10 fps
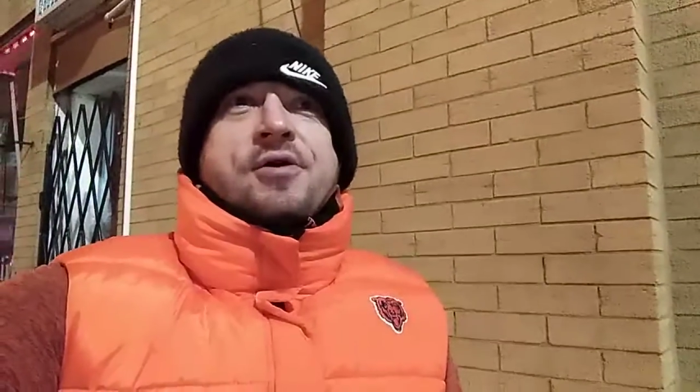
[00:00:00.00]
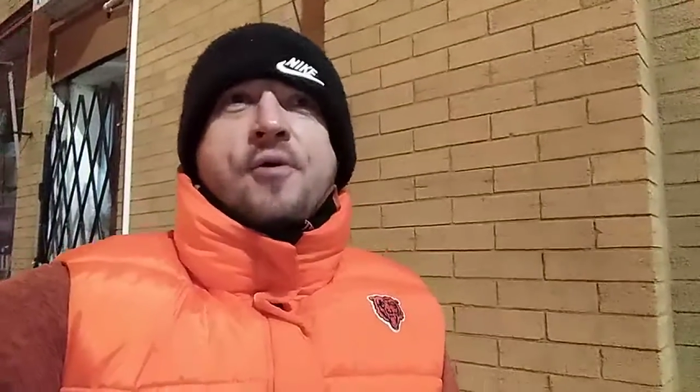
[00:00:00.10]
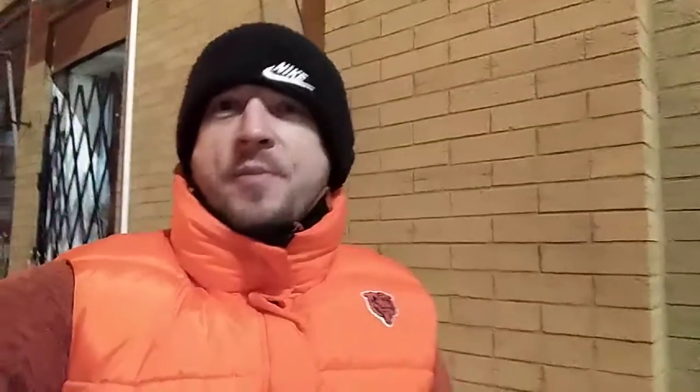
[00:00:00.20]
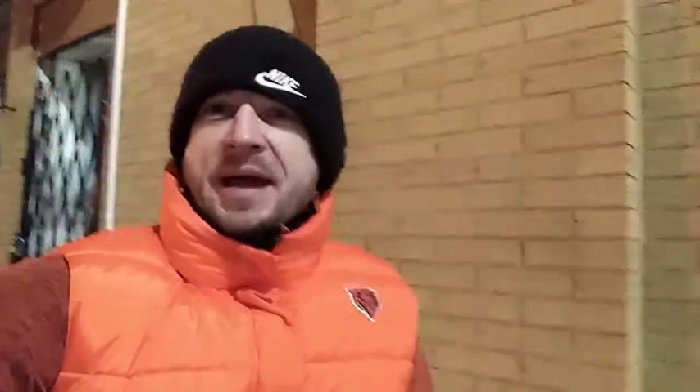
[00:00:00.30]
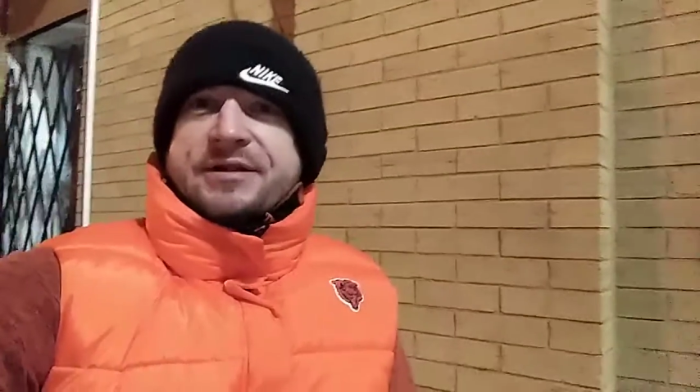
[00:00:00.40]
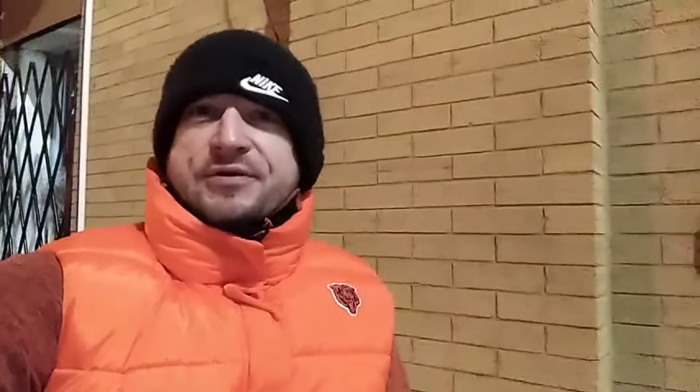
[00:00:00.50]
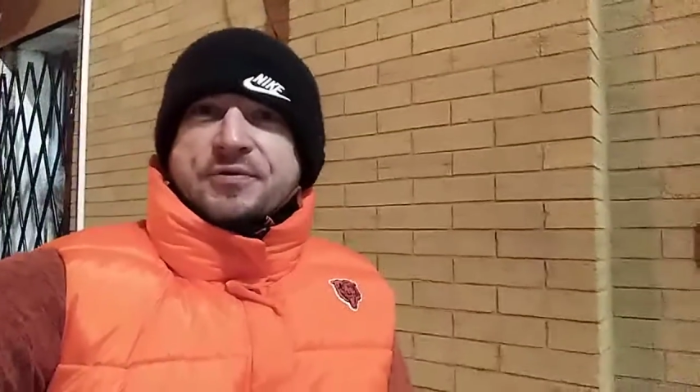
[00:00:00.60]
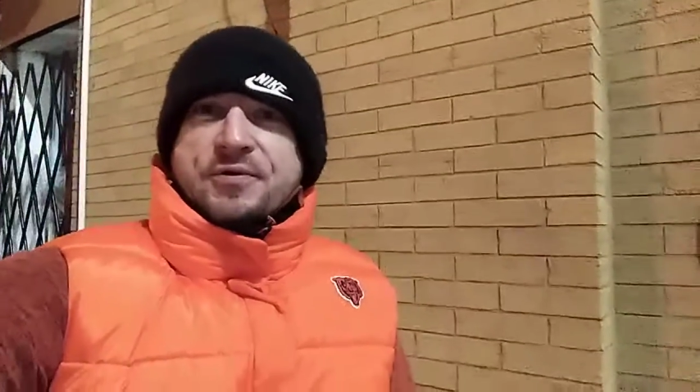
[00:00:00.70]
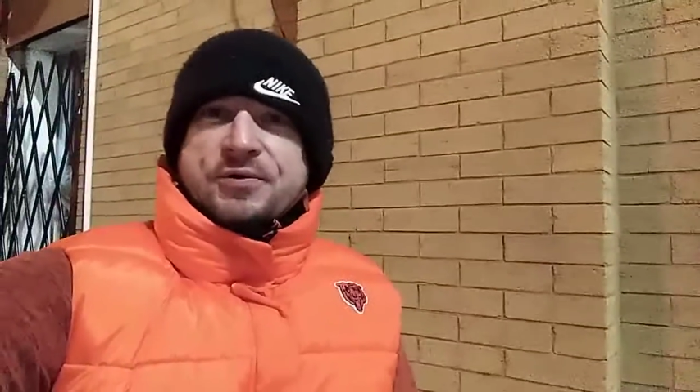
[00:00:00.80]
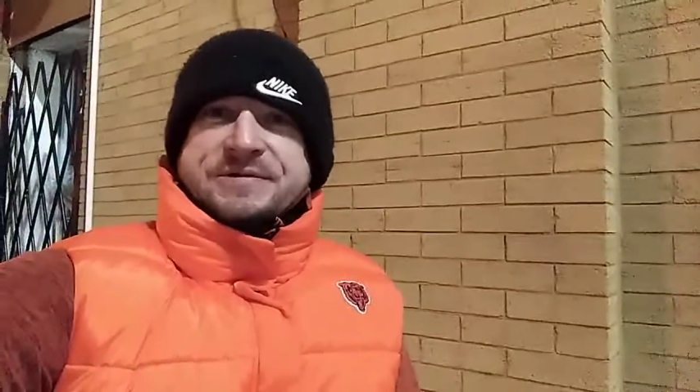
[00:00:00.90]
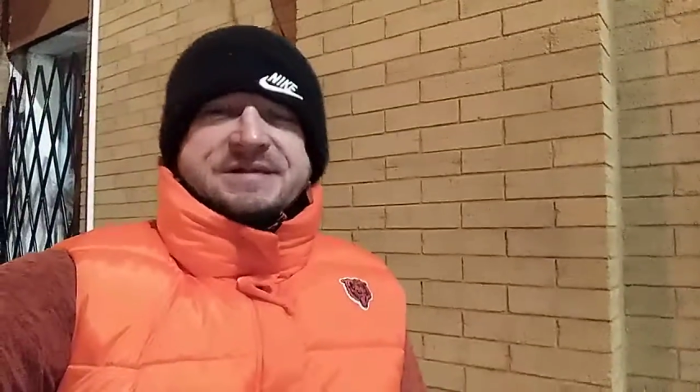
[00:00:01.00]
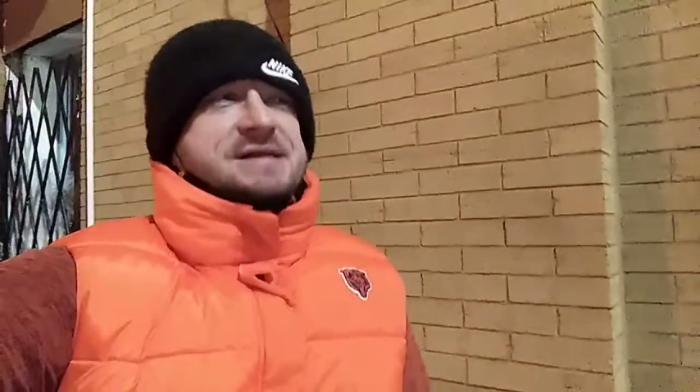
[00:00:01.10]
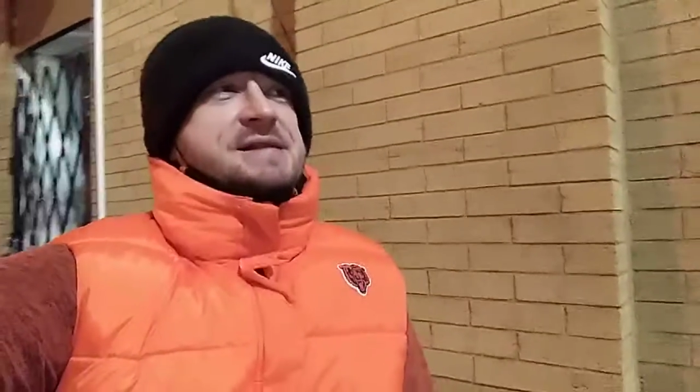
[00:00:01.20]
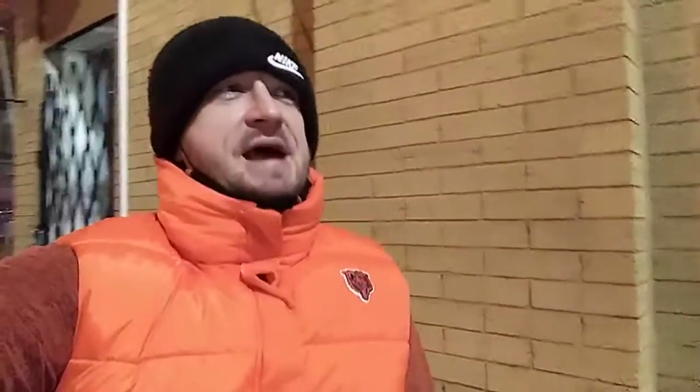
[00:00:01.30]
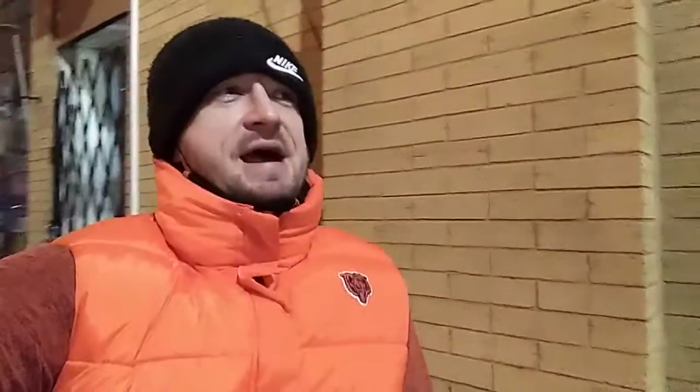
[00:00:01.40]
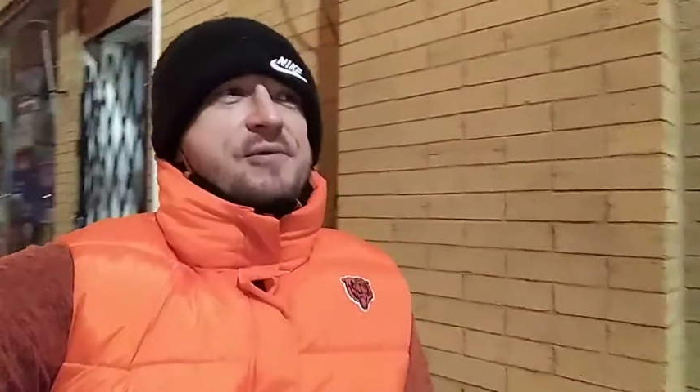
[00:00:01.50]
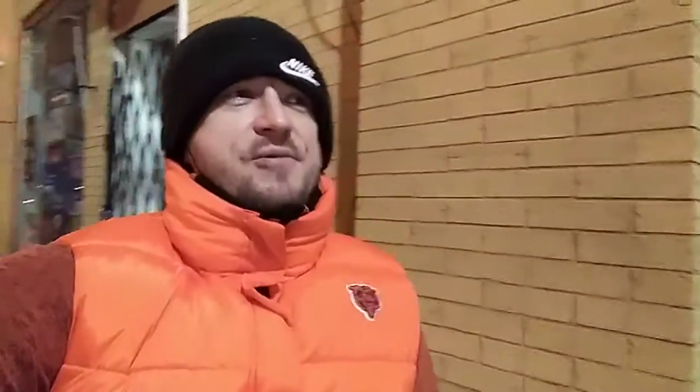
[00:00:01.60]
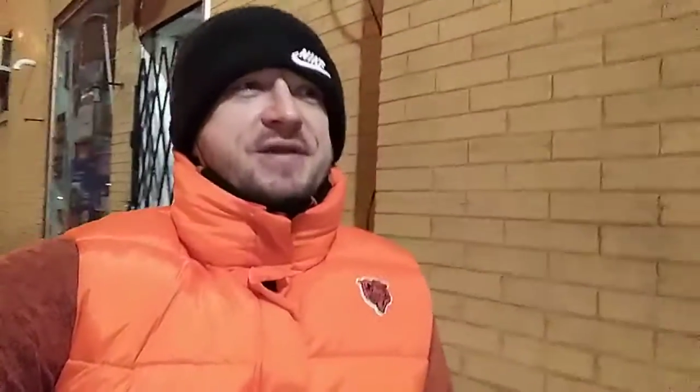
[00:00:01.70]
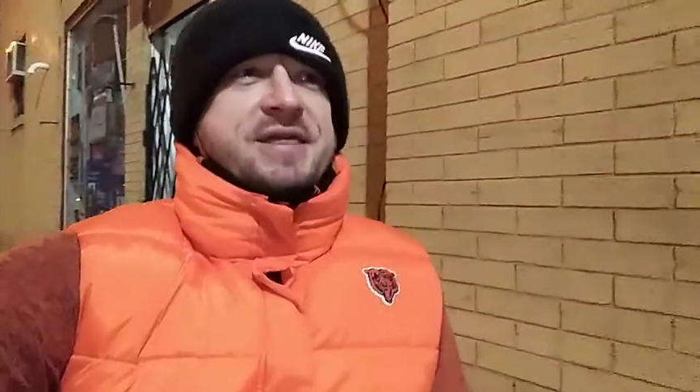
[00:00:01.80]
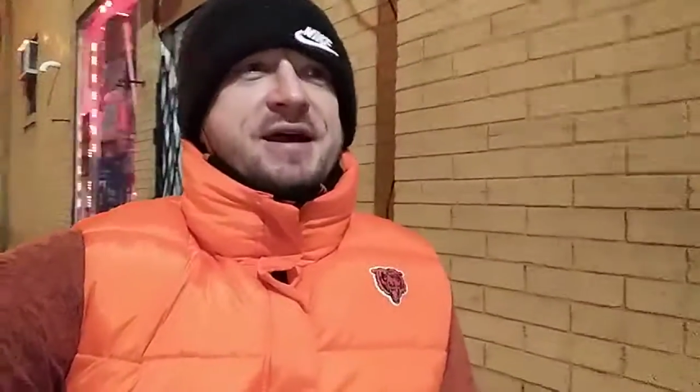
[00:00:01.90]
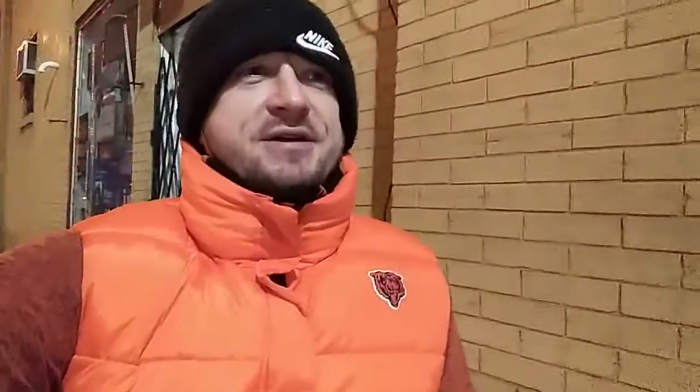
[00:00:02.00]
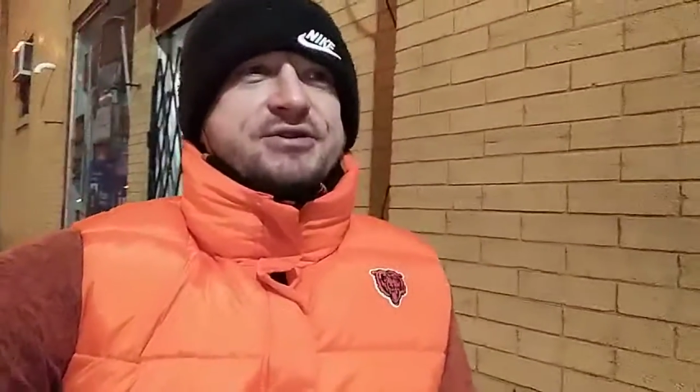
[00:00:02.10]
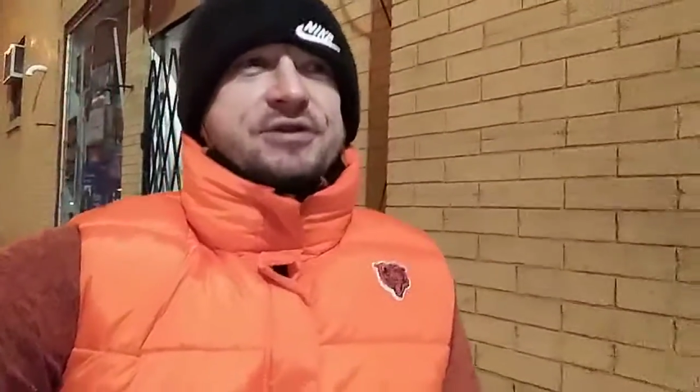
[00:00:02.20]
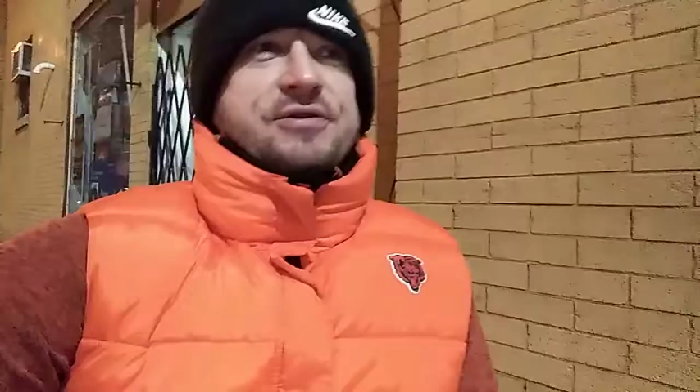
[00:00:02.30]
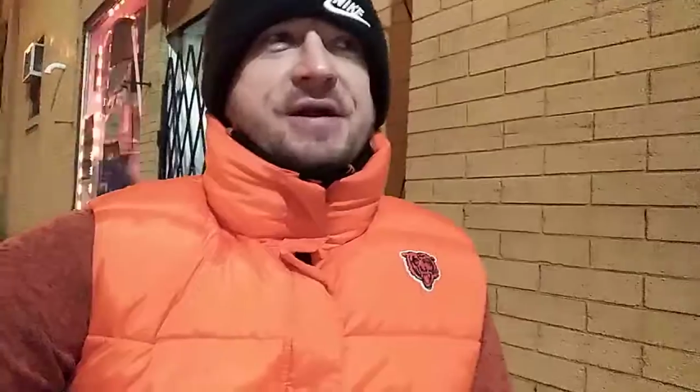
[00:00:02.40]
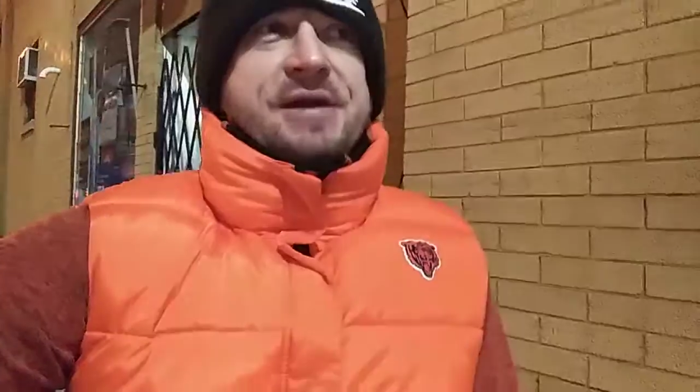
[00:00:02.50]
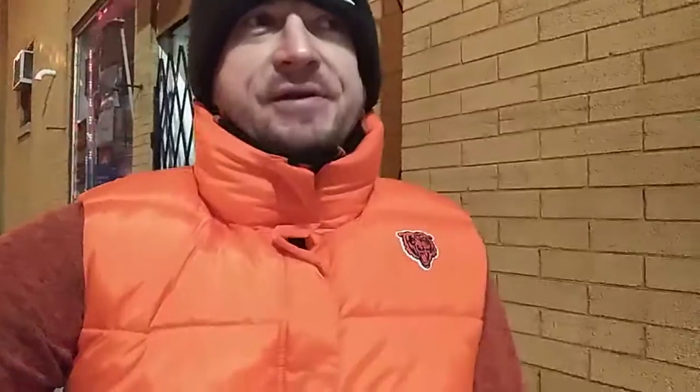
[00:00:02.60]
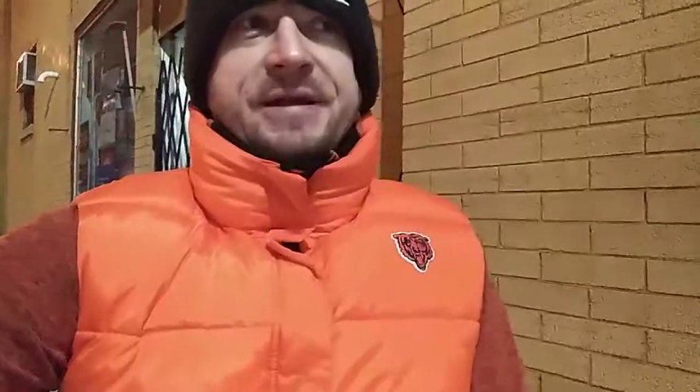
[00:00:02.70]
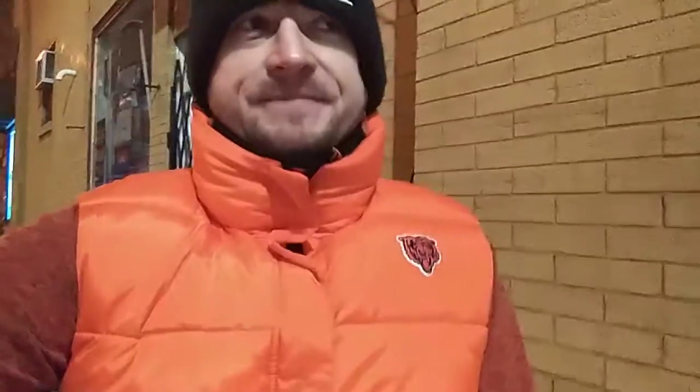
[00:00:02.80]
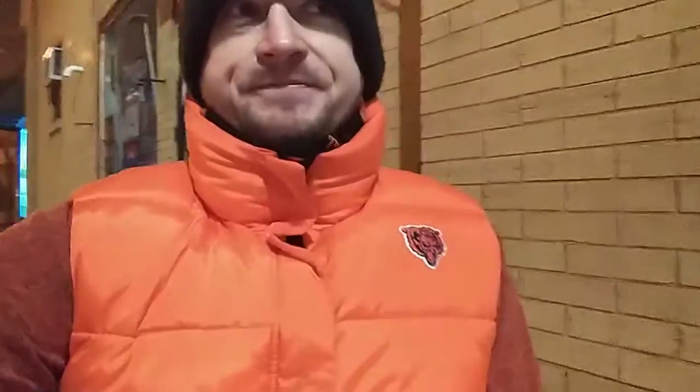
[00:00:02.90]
going back to the roots now with uh, Jungle Harry.